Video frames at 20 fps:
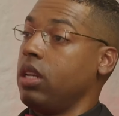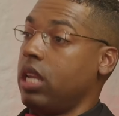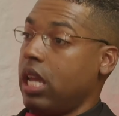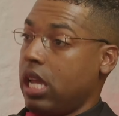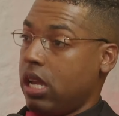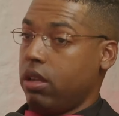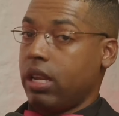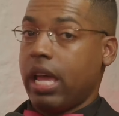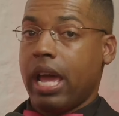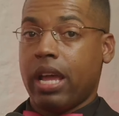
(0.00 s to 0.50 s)

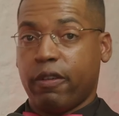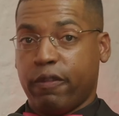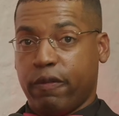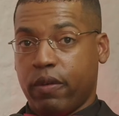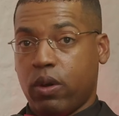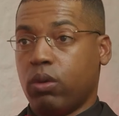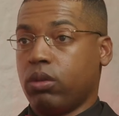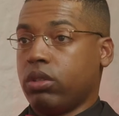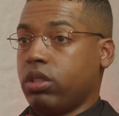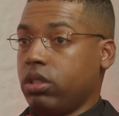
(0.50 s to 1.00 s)
Now, a lot of
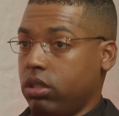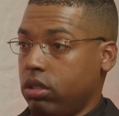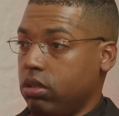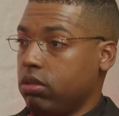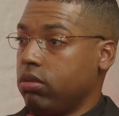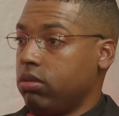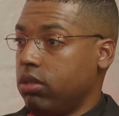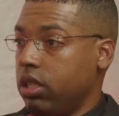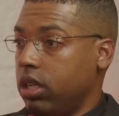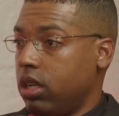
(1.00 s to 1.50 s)
folks...
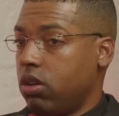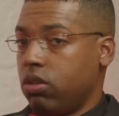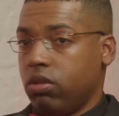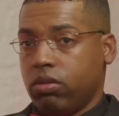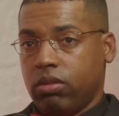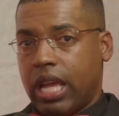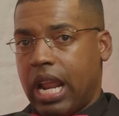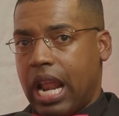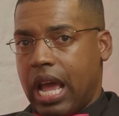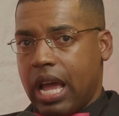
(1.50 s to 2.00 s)
you know,
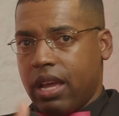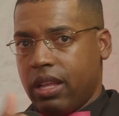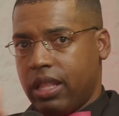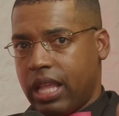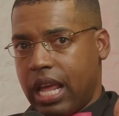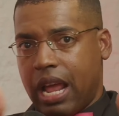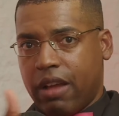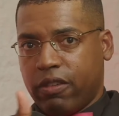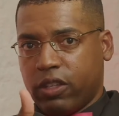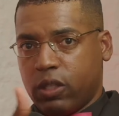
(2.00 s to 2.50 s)
that, I,
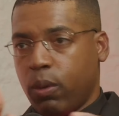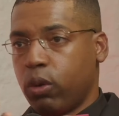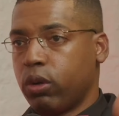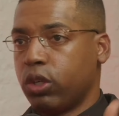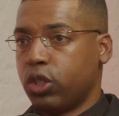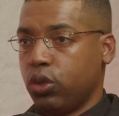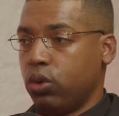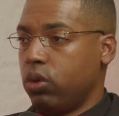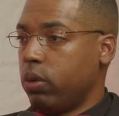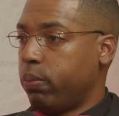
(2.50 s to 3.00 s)
that I've that
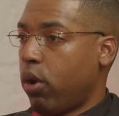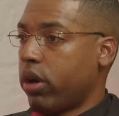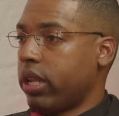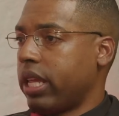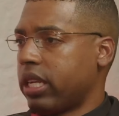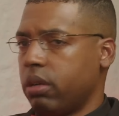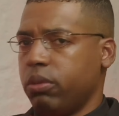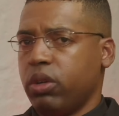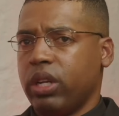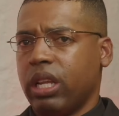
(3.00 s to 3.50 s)
spoken to, a part of
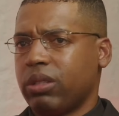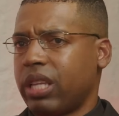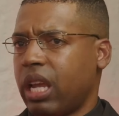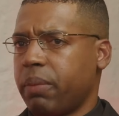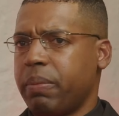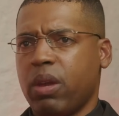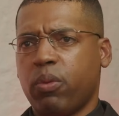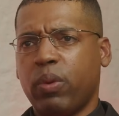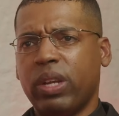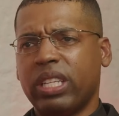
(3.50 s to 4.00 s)
that community was like,
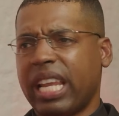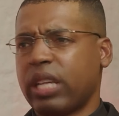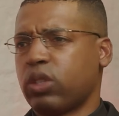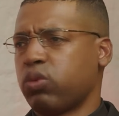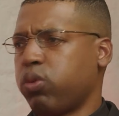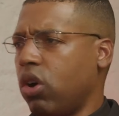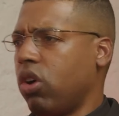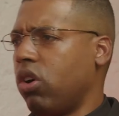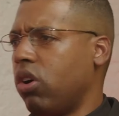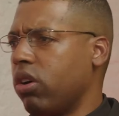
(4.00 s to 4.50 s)
man, Rizza, that's
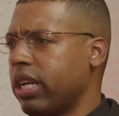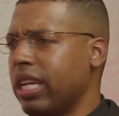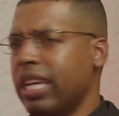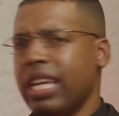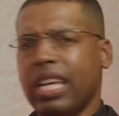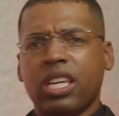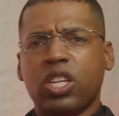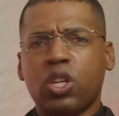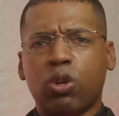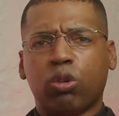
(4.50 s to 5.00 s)
wrong.
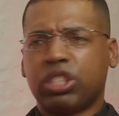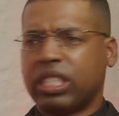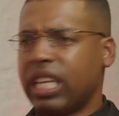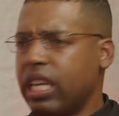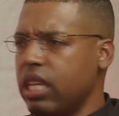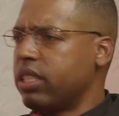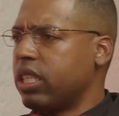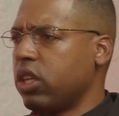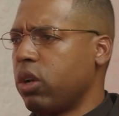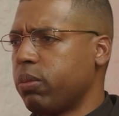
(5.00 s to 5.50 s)
You know,
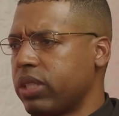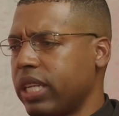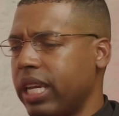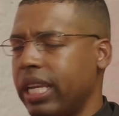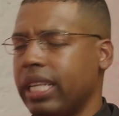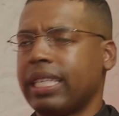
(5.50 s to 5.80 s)
see, see what I'm saying?